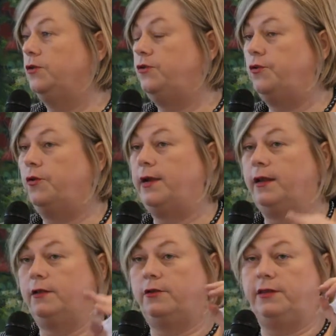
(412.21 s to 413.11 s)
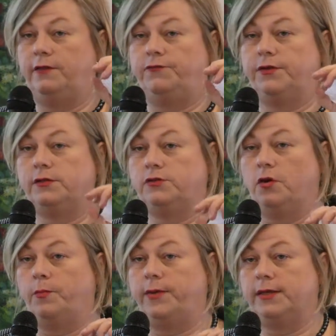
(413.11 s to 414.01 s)
during the different
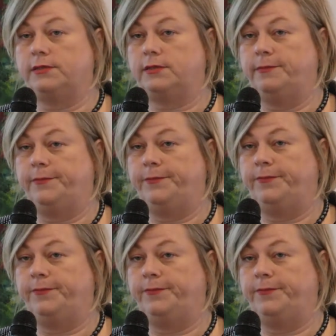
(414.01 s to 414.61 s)
topics?